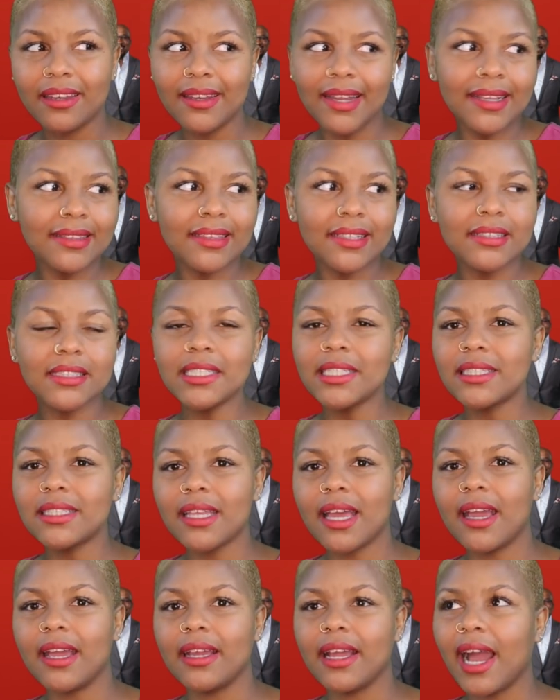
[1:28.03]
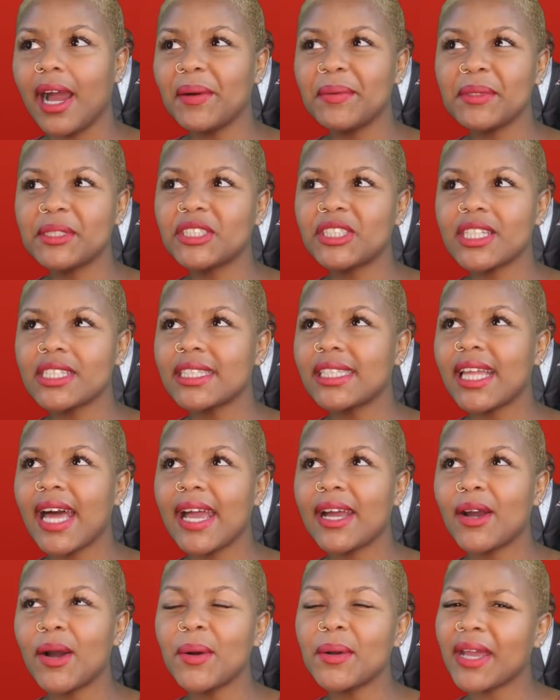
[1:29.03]
Nothing to say. I was just
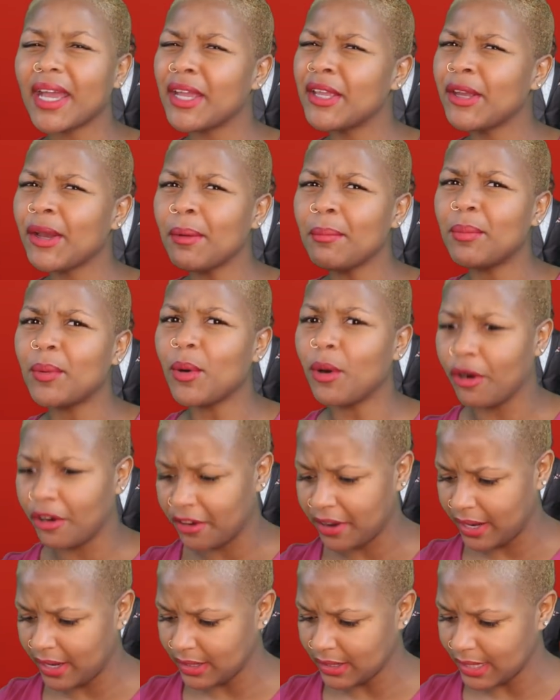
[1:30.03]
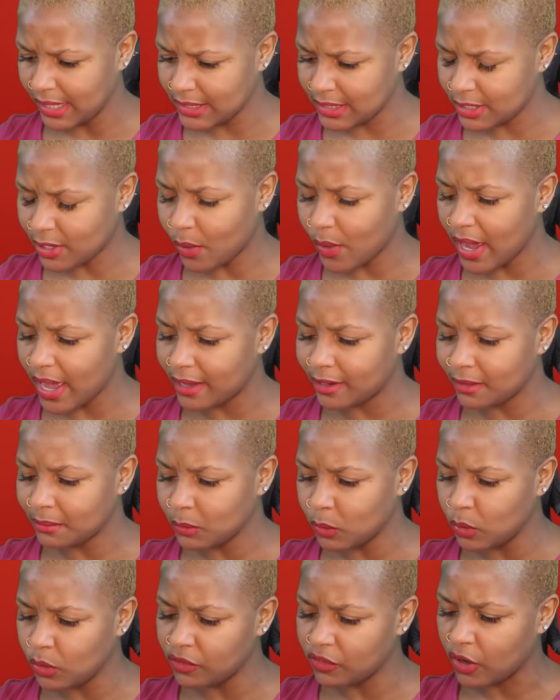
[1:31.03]
like, okay, you're boring. Let's go ahead
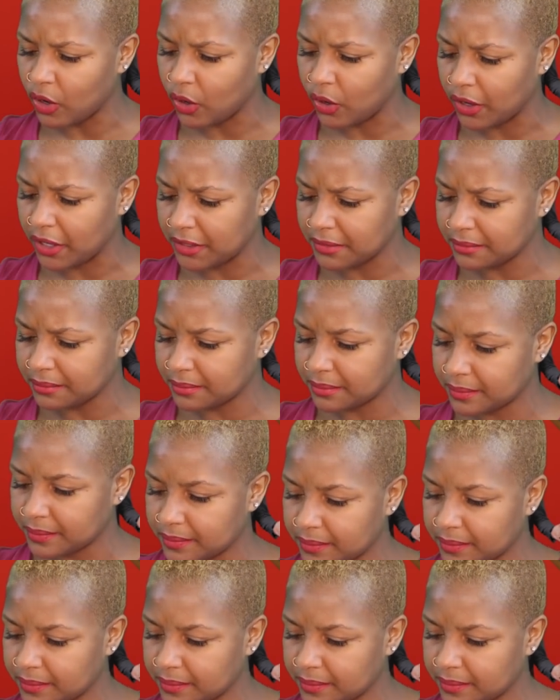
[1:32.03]
and move on.